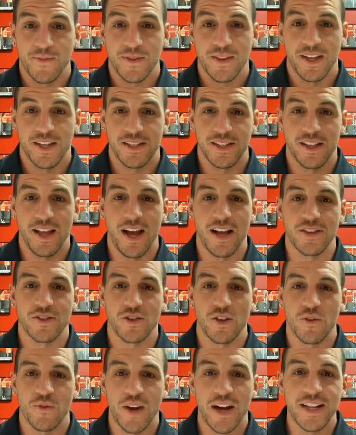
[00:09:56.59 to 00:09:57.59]
That's a lot.
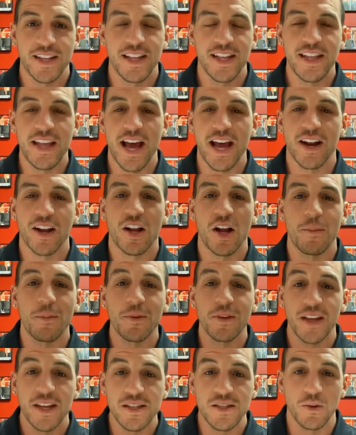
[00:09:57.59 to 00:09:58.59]
So if I did that a couple
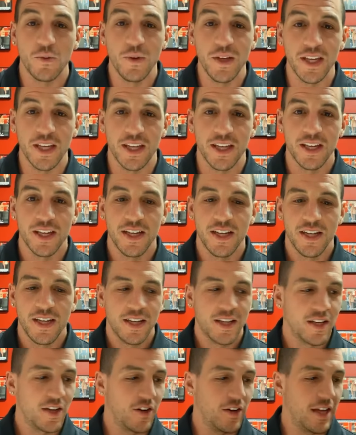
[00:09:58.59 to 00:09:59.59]
days a week,
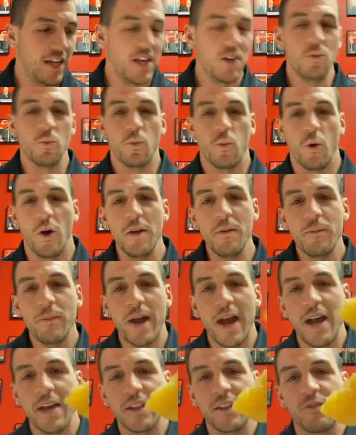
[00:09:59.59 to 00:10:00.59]
in 1
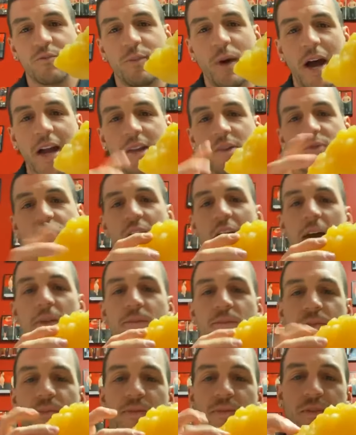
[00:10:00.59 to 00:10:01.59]
pound of body fat,
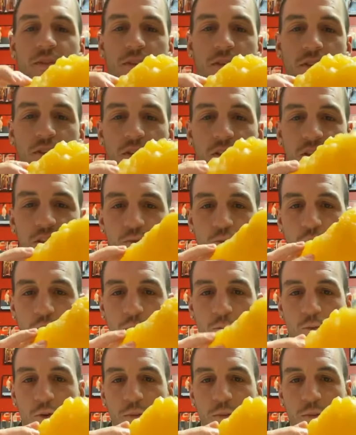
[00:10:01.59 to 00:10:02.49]
so this is what 1